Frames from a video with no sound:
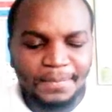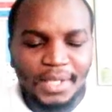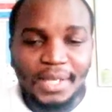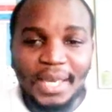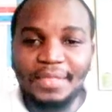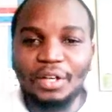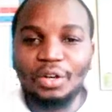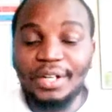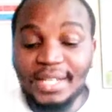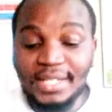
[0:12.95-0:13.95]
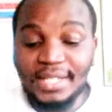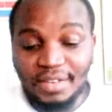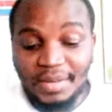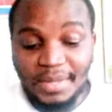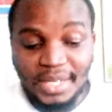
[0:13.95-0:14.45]
and the Lord has
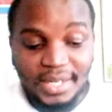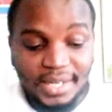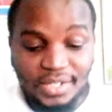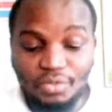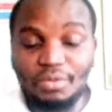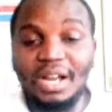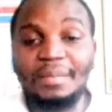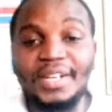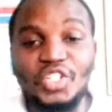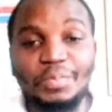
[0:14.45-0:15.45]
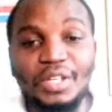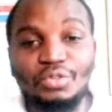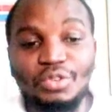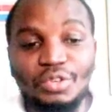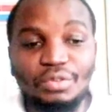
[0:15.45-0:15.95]
given me grace to come and speak
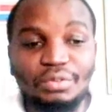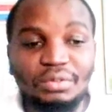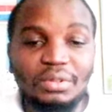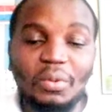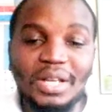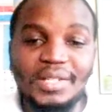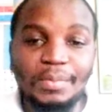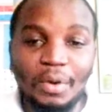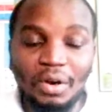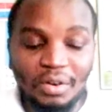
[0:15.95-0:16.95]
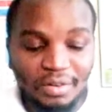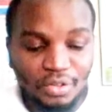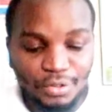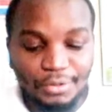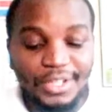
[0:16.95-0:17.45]
to you once more
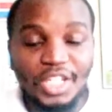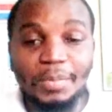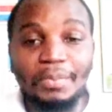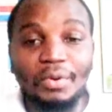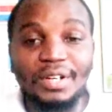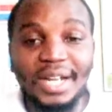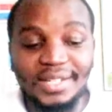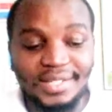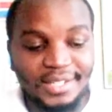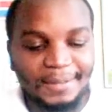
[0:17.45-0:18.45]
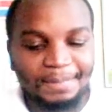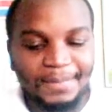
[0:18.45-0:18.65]
through this broadcast.